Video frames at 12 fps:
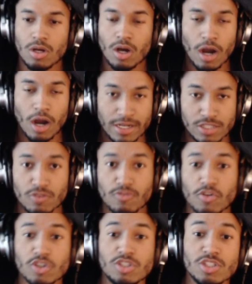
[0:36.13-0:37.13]
All right, so
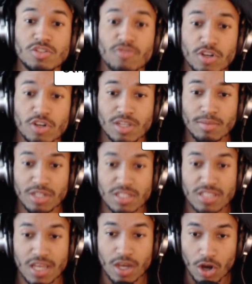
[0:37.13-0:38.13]
first things first, I'm gonna
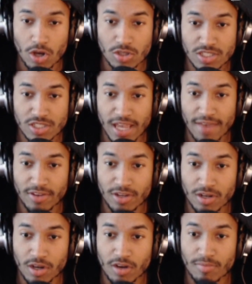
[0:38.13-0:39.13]
take all
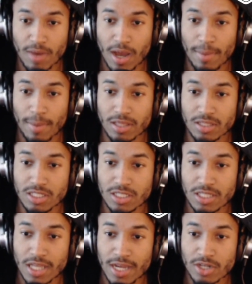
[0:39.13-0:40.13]
7 of my melody
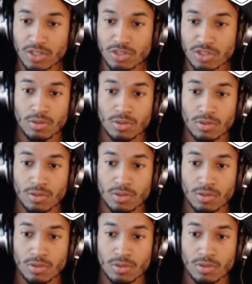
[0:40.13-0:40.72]
layers.